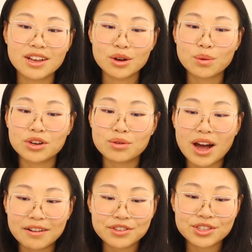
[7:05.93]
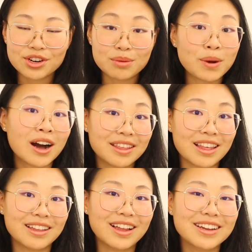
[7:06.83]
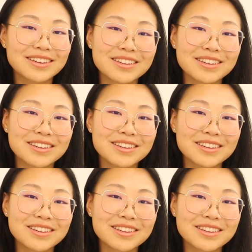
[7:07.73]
where you have to start behind that line.